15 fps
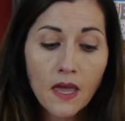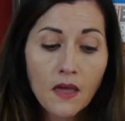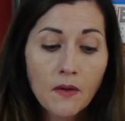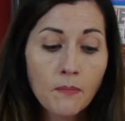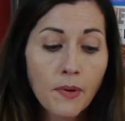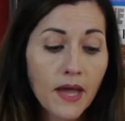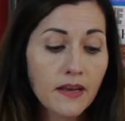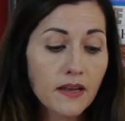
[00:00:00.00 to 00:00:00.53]

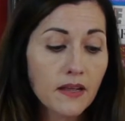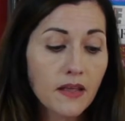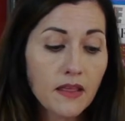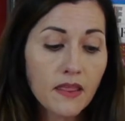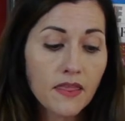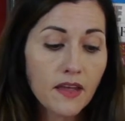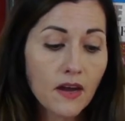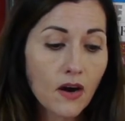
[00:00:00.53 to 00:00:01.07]
But
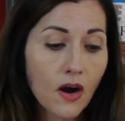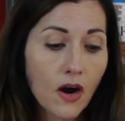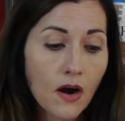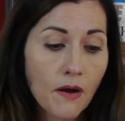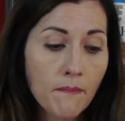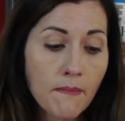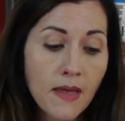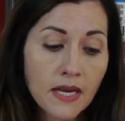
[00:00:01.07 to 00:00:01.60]
there
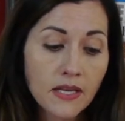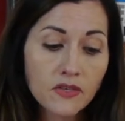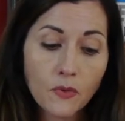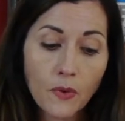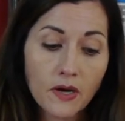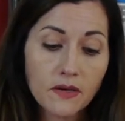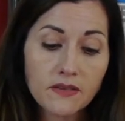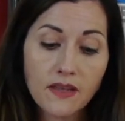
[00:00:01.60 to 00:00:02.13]
are many
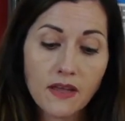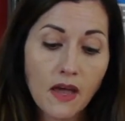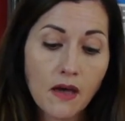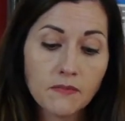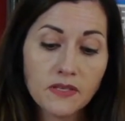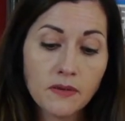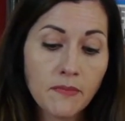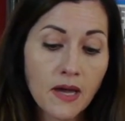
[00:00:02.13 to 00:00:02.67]
squares that
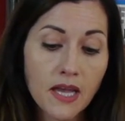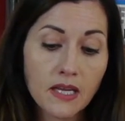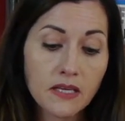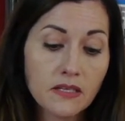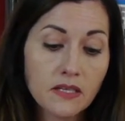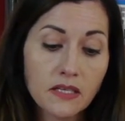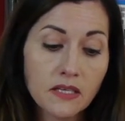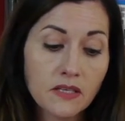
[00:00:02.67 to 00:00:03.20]
come to
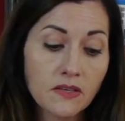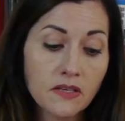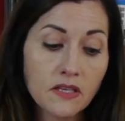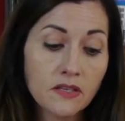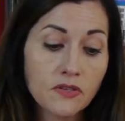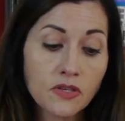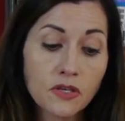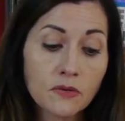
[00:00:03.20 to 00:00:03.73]
mind
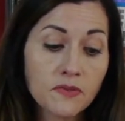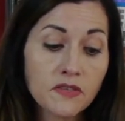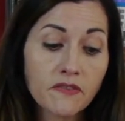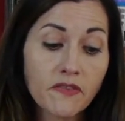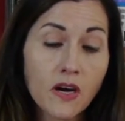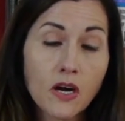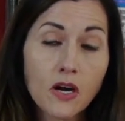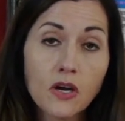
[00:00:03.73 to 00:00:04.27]
in terms of
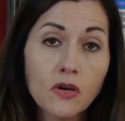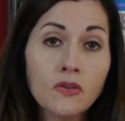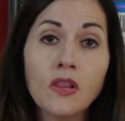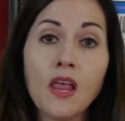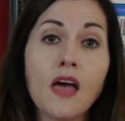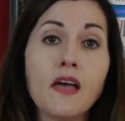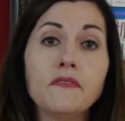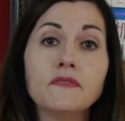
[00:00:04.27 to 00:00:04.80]
our own
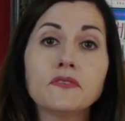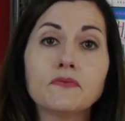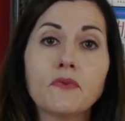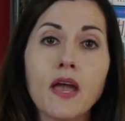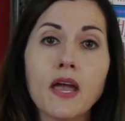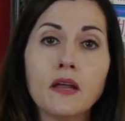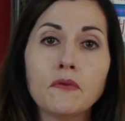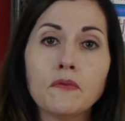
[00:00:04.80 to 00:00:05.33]
lives,
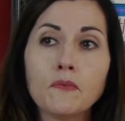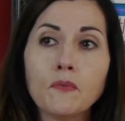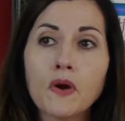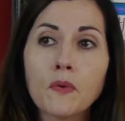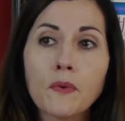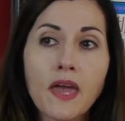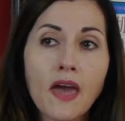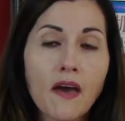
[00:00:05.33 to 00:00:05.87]
right? Where
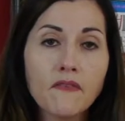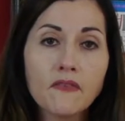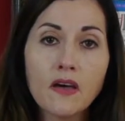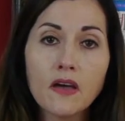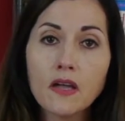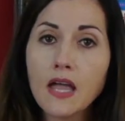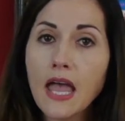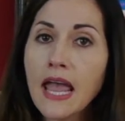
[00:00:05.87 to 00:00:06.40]
we have
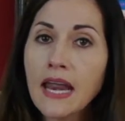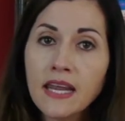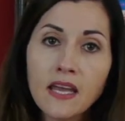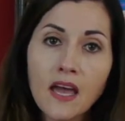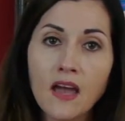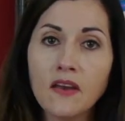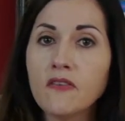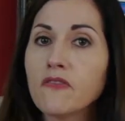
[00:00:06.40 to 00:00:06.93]
any
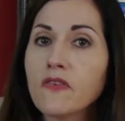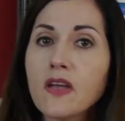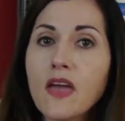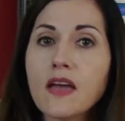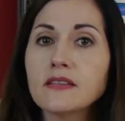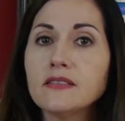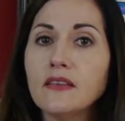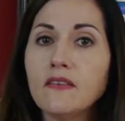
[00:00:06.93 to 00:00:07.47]
kind of
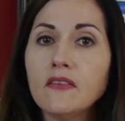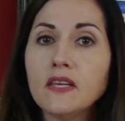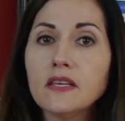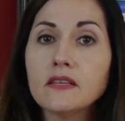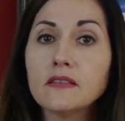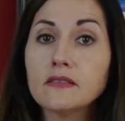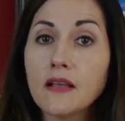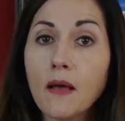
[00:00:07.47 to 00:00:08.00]
reactivity
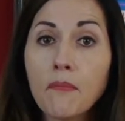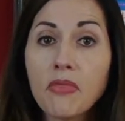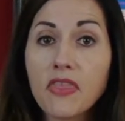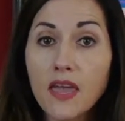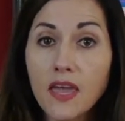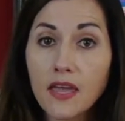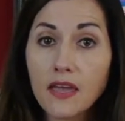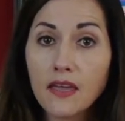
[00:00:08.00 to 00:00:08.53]
to
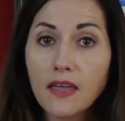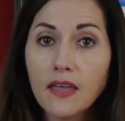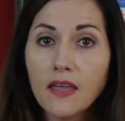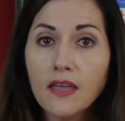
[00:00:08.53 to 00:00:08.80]
something.